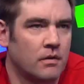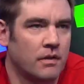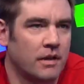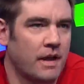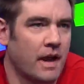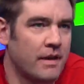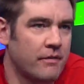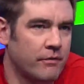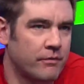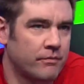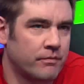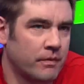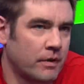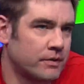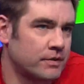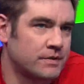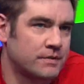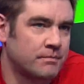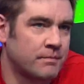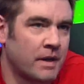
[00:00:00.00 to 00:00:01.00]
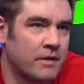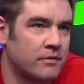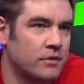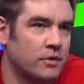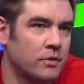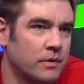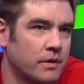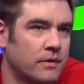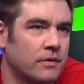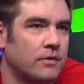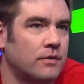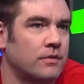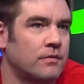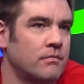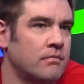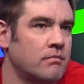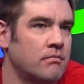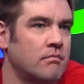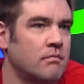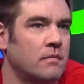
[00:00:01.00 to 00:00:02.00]
like I've I'll just my view is
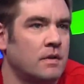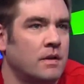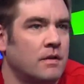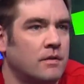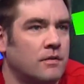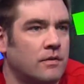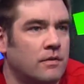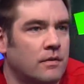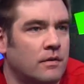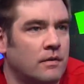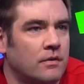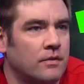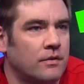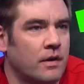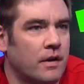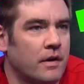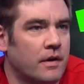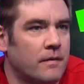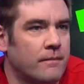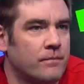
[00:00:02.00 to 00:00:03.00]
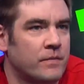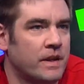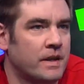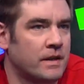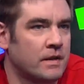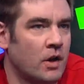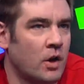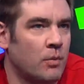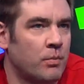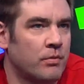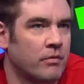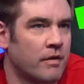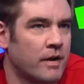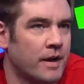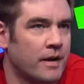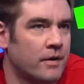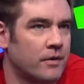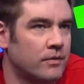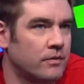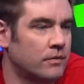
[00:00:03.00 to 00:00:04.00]
is is uh, they can help
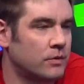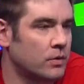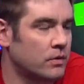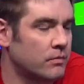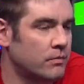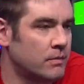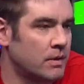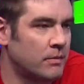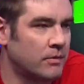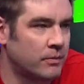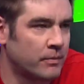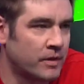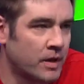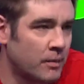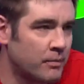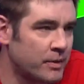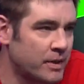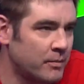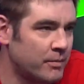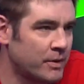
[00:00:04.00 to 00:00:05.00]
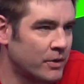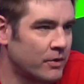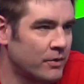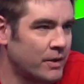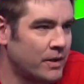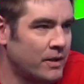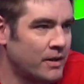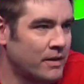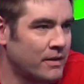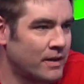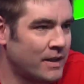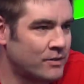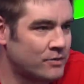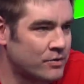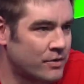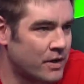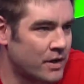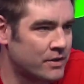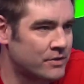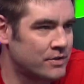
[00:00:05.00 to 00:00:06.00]
around sort of maybe some company building,
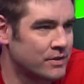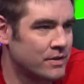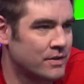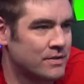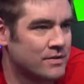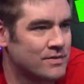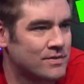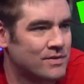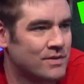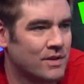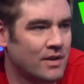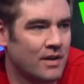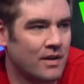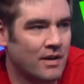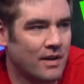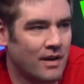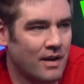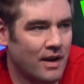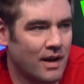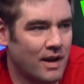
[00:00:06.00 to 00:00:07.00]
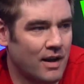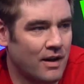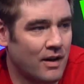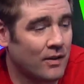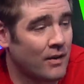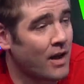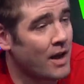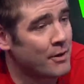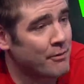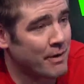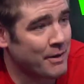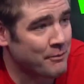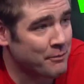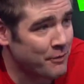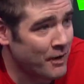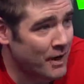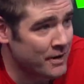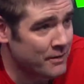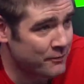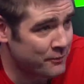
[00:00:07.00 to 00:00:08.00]
introductions, uh, a lot around
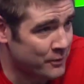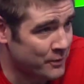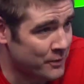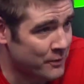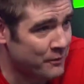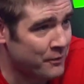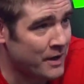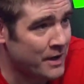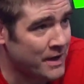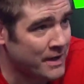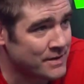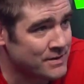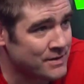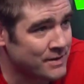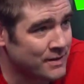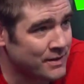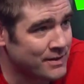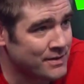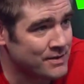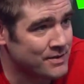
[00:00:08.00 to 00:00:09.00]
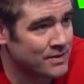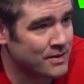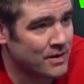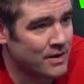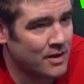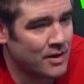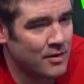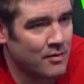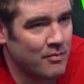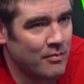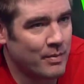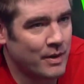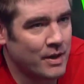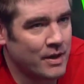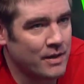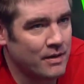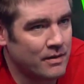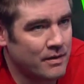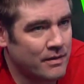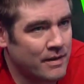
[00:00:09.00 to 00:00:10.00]
fi further financings, mm -hmm.
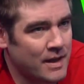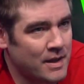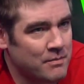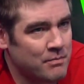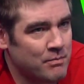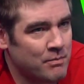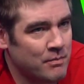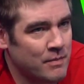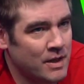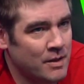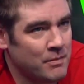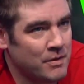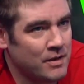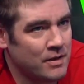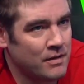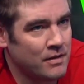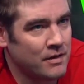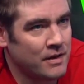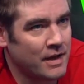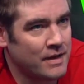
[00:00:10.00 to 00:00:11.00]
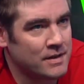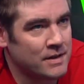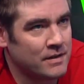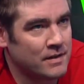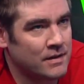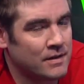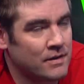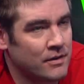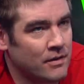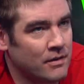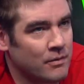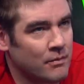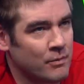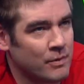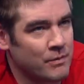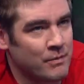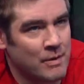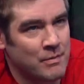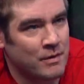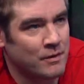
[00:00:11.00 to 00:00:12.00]
but that maybe the idea that they're
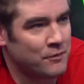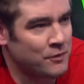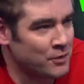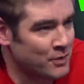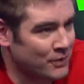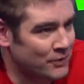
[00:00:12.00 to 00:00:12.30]
with maybe a few